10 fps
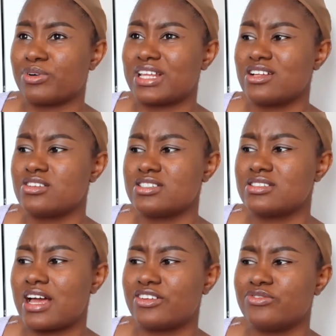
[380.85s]
but that
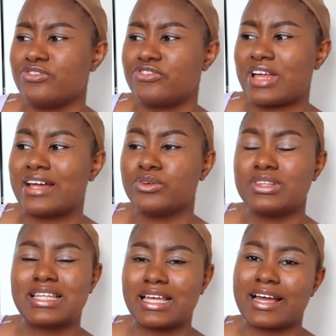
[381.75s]
doesn't, I
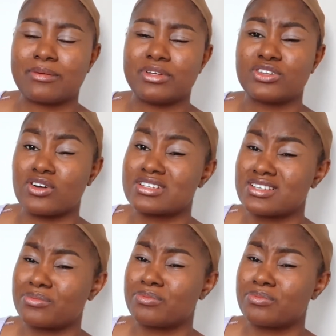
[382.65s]
don't think I am a toxic